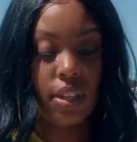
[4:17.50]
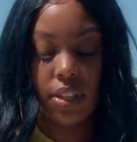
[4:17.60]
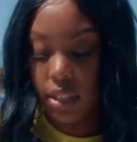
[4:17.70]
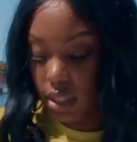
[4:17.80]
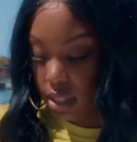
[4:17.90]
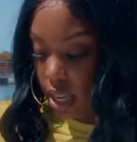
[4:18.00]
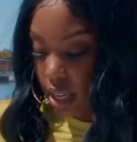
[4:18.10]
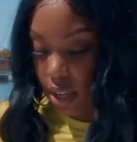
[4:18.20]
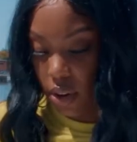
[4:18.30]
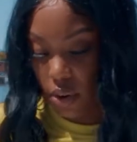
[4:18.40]
and you're going to
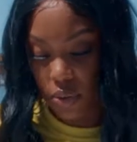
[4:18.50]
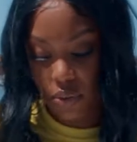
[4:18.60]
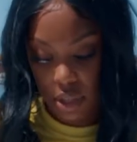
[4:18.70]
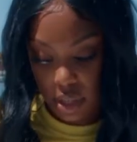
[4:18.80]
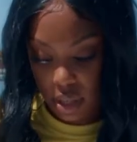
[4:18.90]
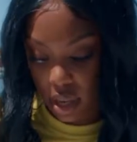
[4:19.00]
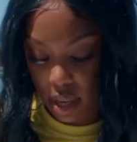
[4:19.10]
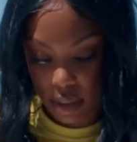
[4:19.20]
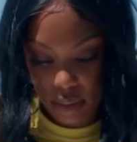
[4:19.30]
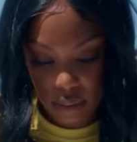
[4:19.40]
take it over your
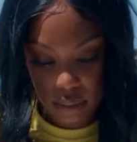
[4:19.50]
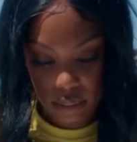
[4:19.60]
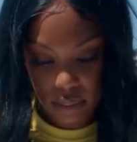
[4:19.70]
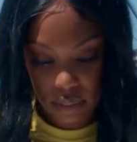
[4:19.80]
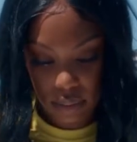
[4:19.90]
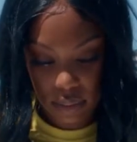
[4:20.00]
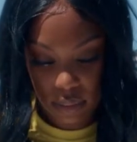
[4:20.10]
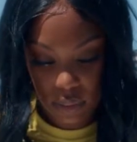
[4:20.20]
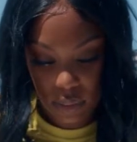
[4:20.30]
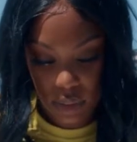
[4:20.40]
nail.
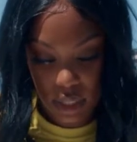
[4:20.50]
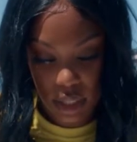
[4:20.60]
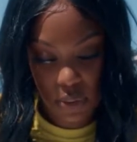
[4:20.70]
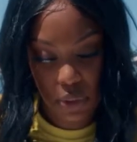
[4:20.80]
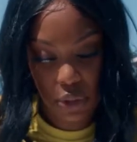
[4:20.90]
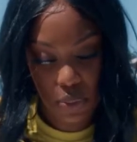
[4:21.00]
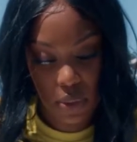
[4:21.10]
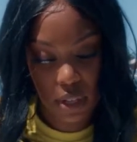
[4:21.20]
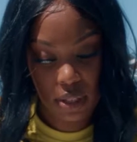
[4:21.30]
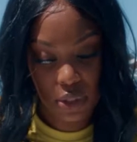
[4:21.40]
This one you
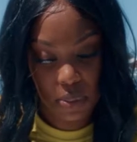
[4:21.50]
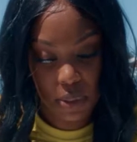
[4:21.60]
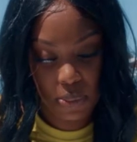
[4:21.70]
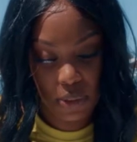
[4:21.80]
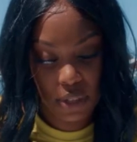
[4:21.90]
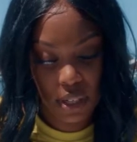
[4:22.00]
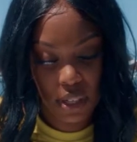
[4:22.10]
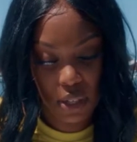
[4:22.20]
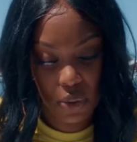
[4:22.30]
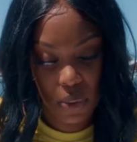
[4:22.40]
want to be
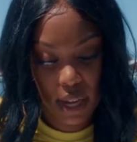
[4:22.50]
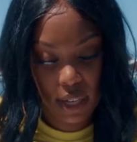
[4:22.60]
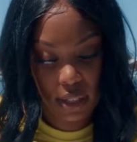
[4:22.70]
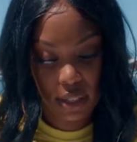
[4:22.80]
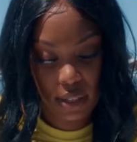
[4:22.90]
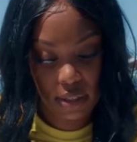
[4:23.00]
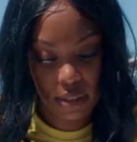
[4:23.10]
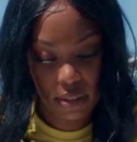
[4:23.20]
pretty quiet,